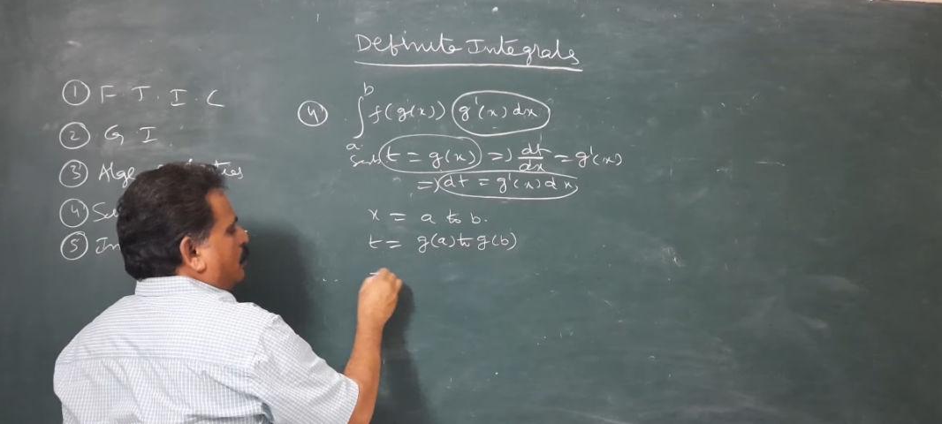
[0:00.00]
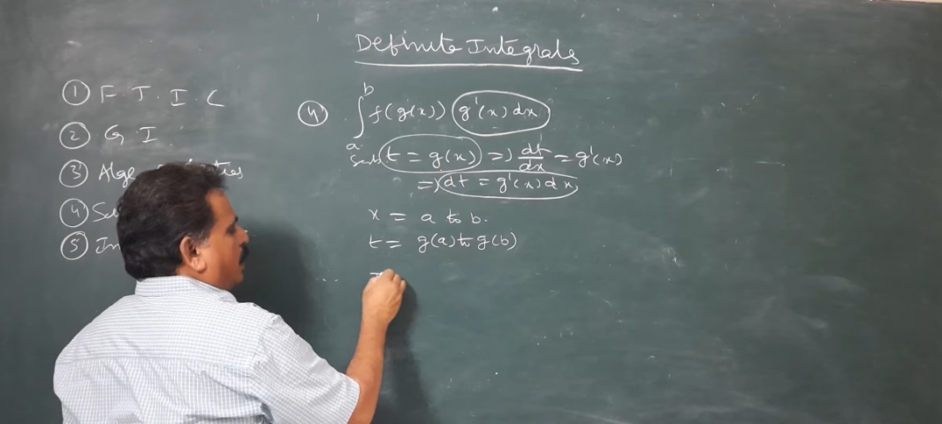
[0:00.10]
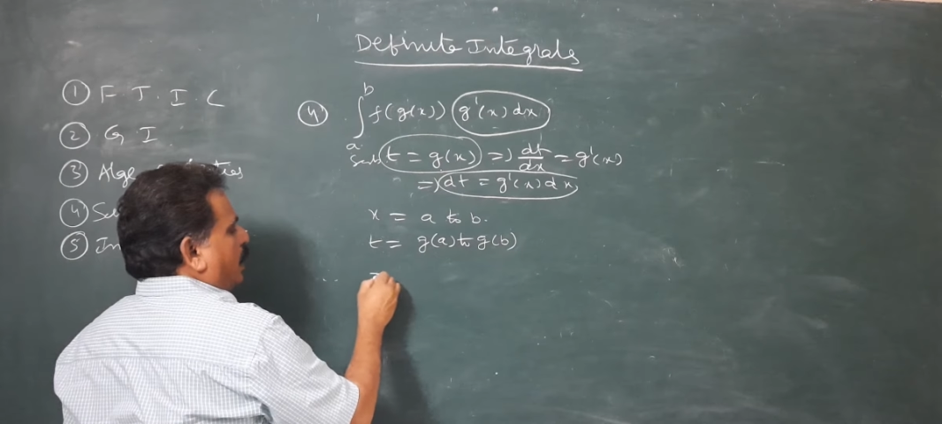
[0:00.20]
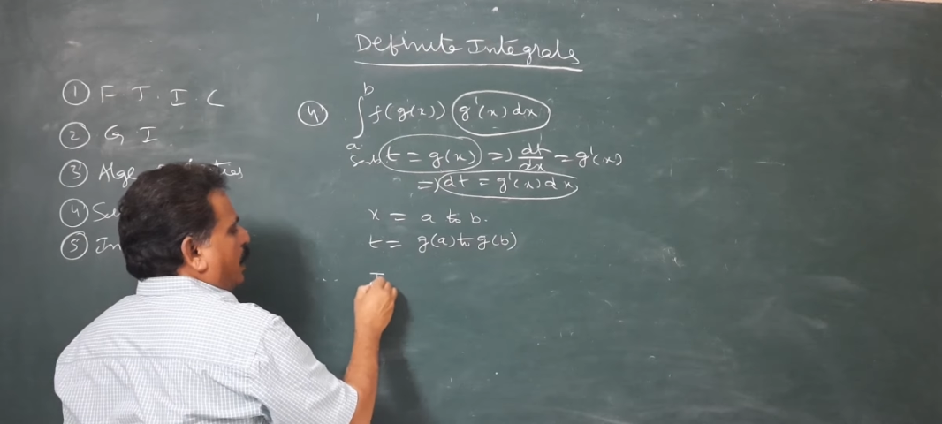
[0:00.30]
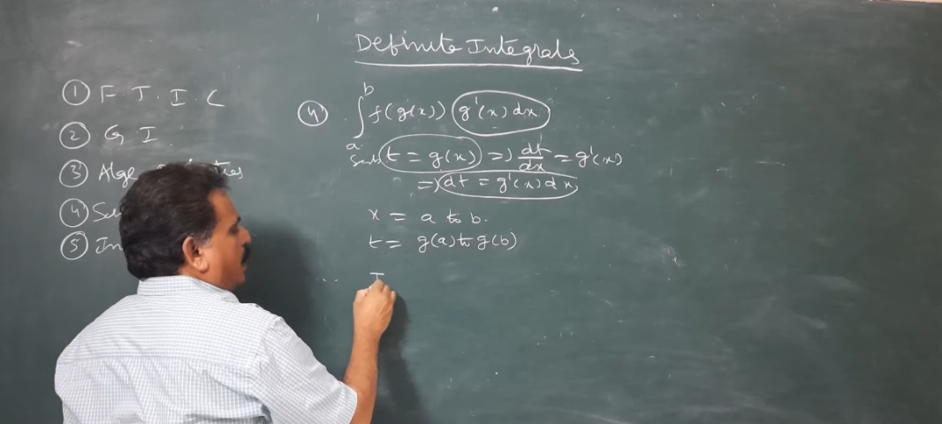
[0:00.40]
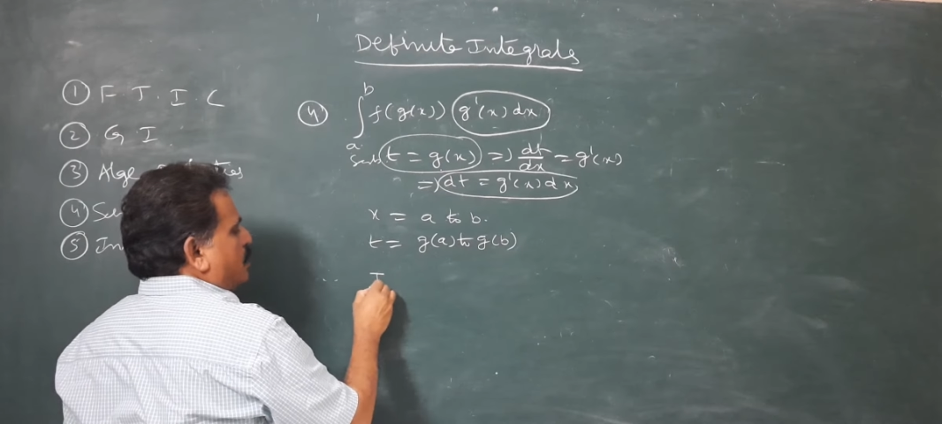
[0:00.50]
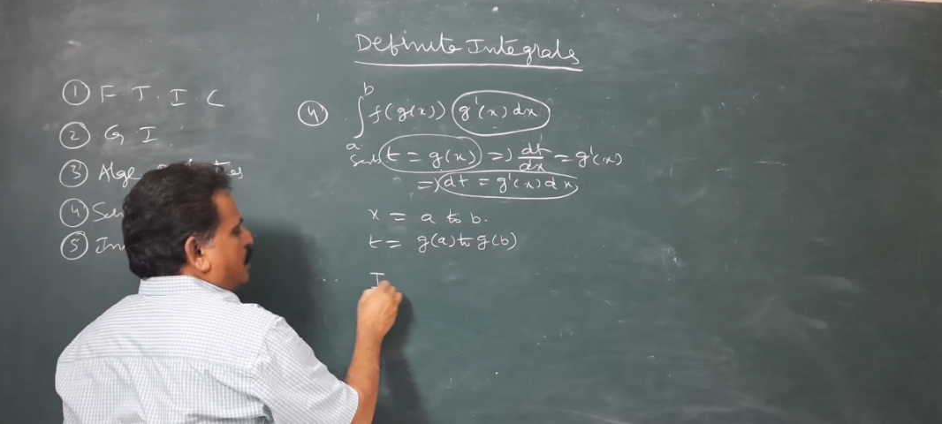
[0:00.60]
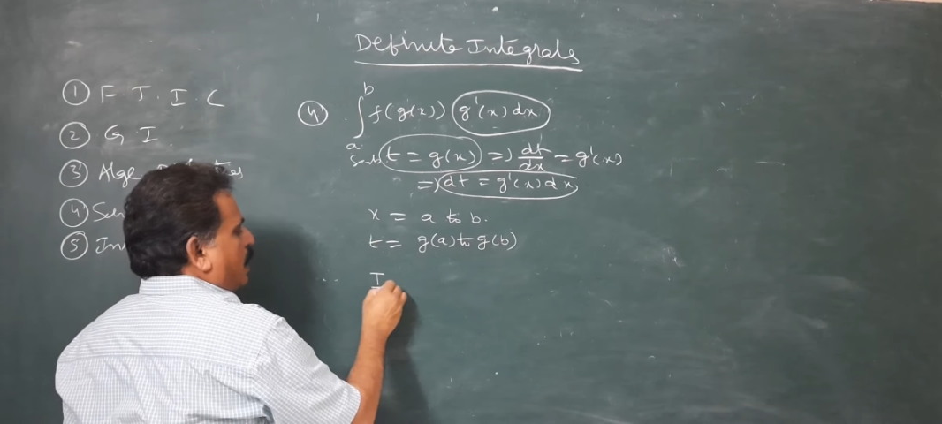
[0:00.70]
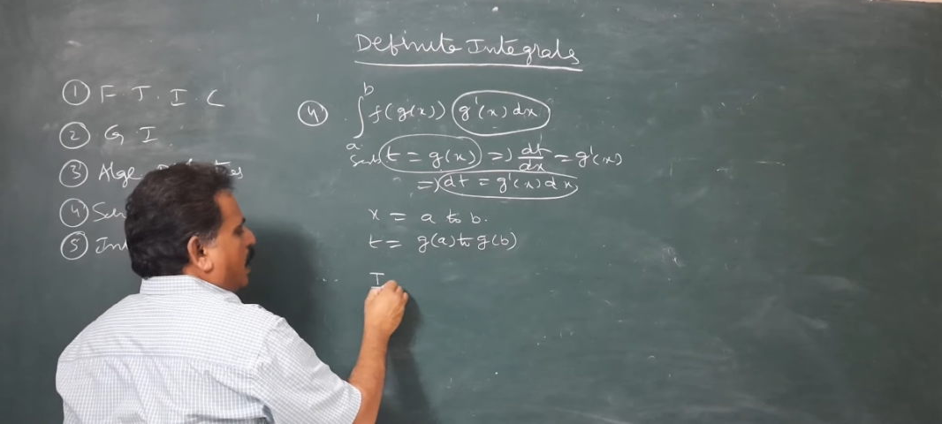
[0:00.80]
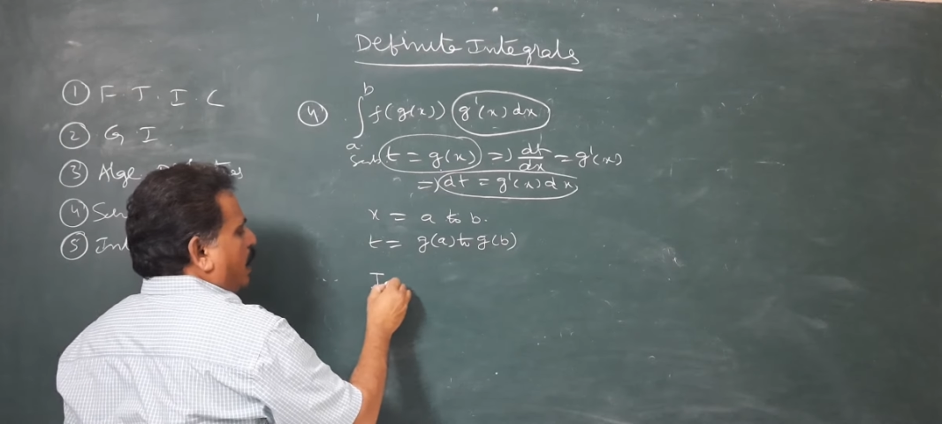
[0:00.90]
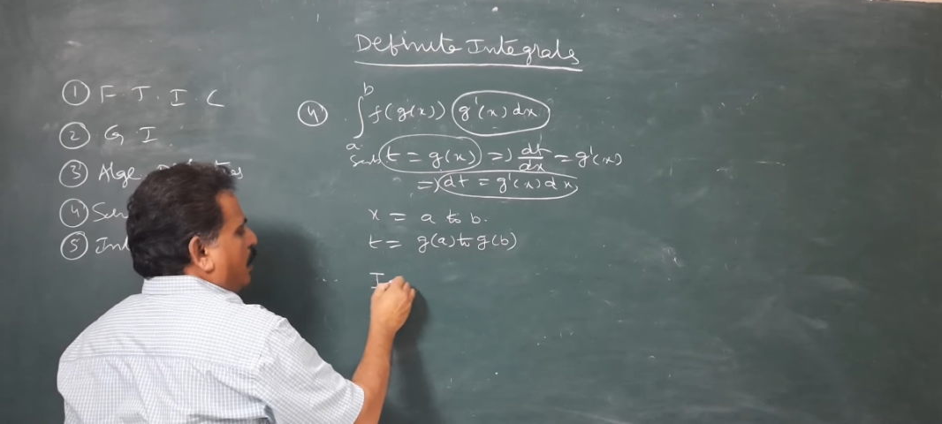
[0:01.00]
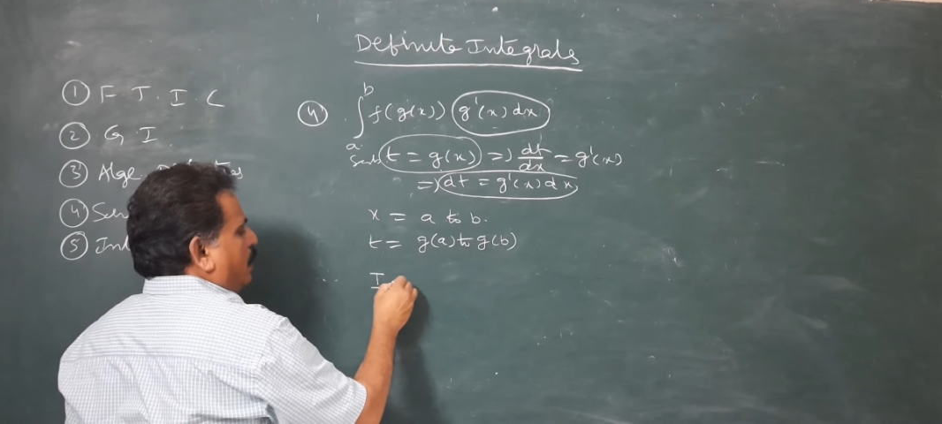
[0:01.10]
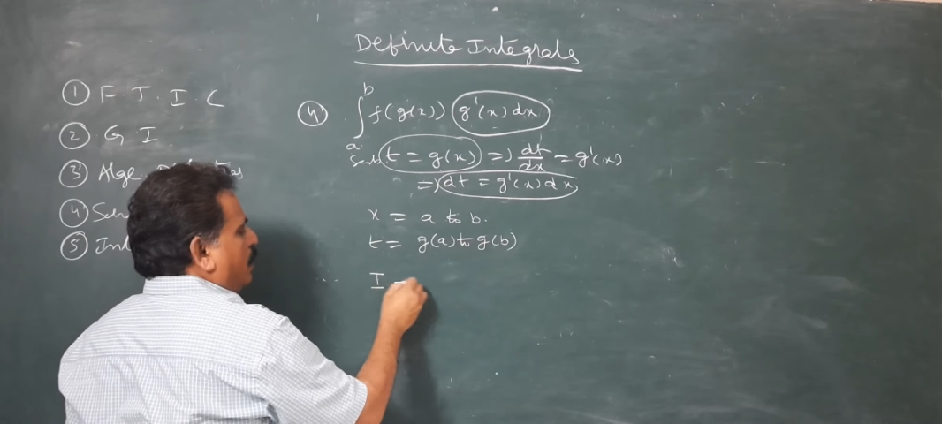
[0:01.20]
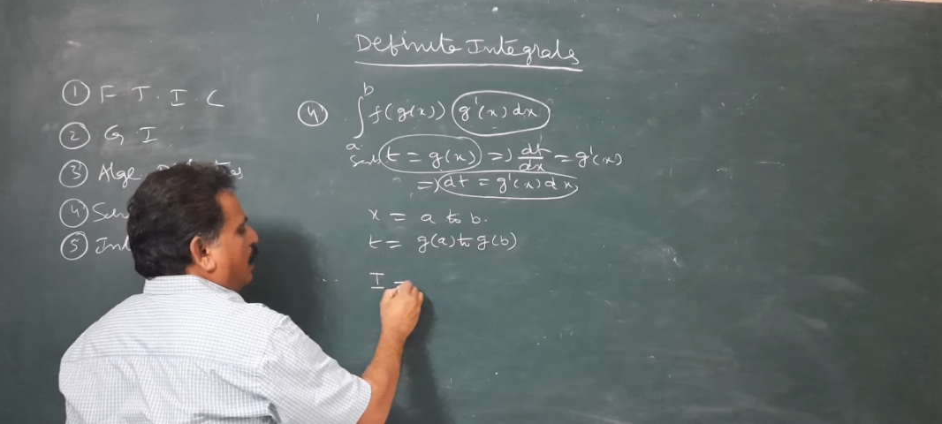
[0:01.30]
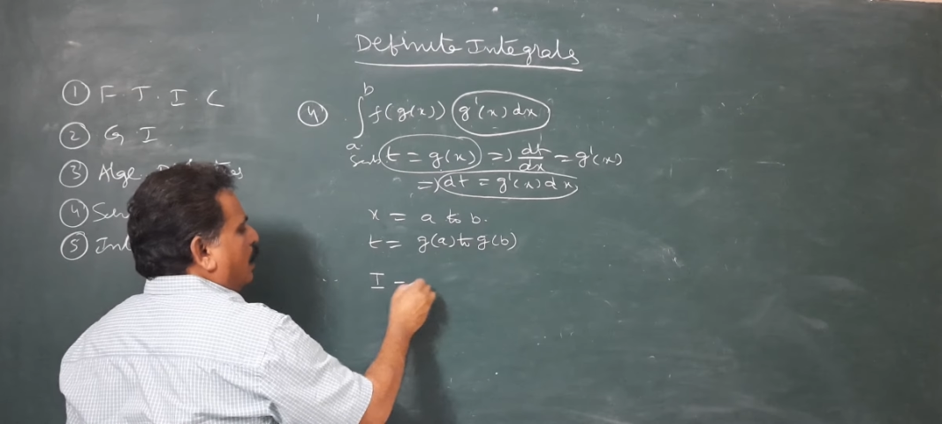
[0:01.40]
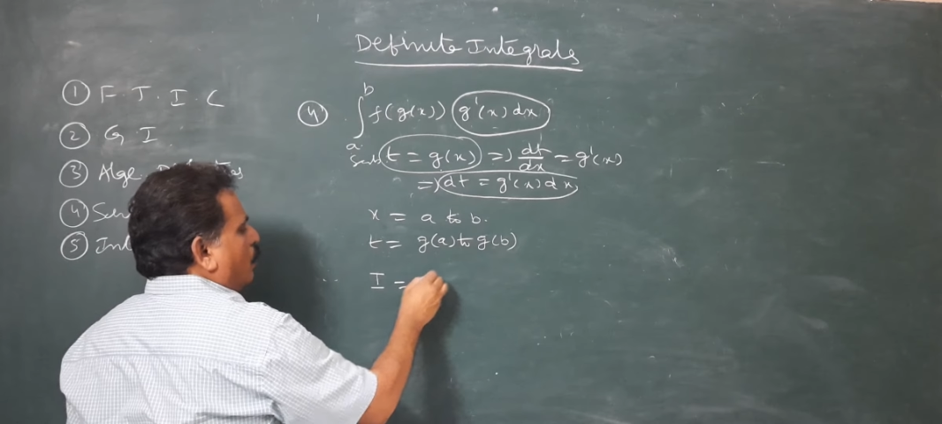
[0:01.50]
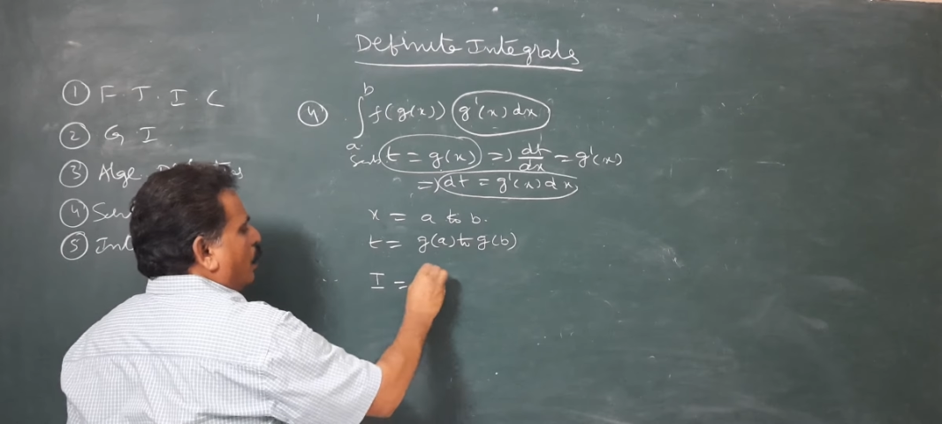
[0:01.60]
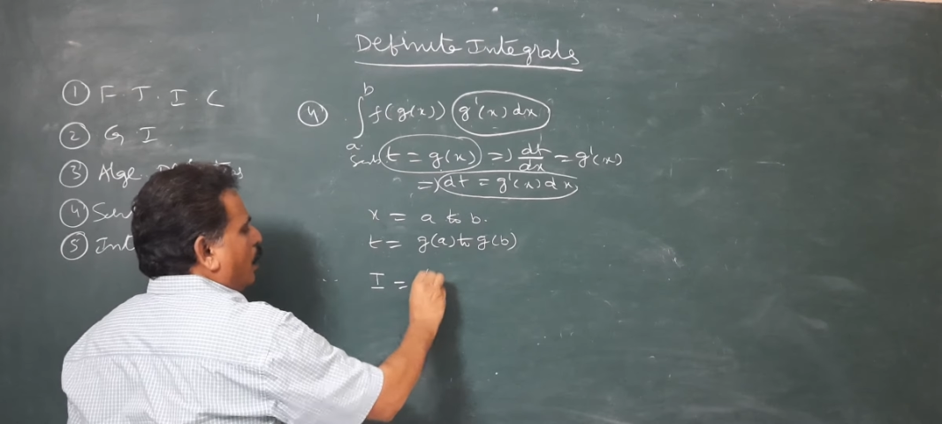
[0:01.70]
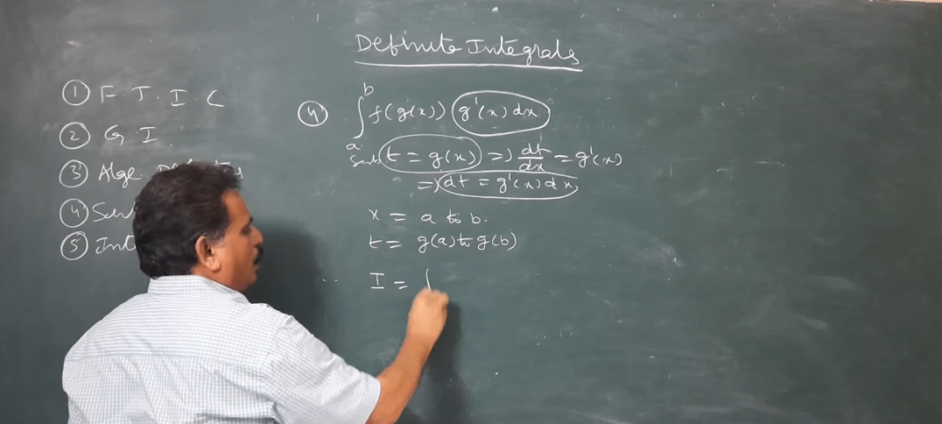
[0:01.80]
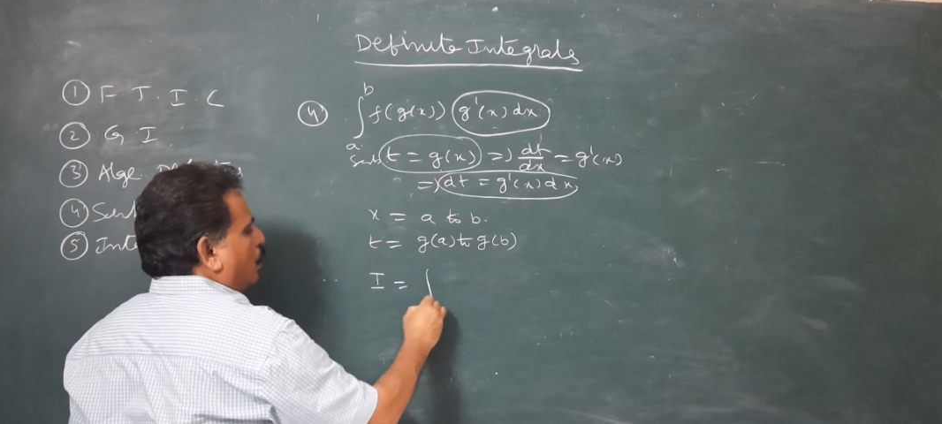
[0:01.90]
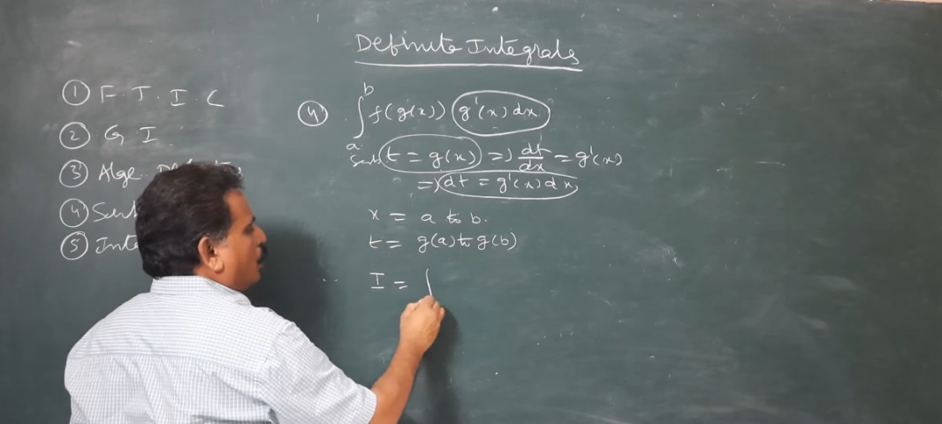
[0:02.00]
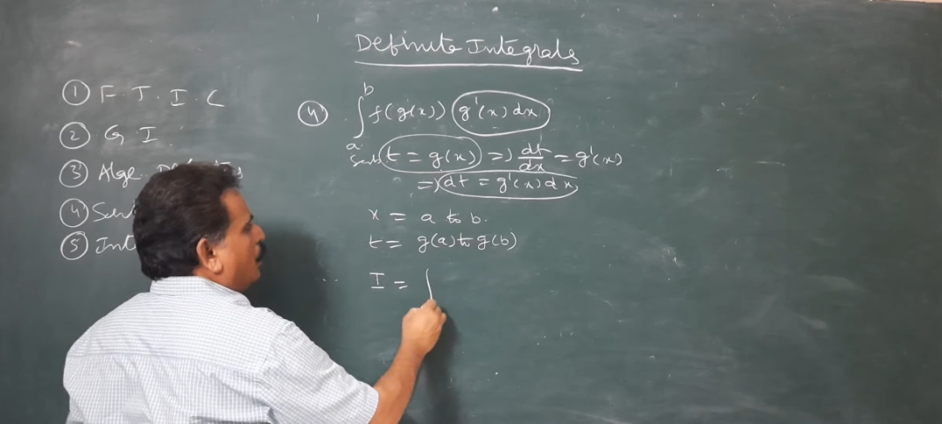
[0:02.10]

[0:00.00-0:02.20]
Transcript: taken as I equal to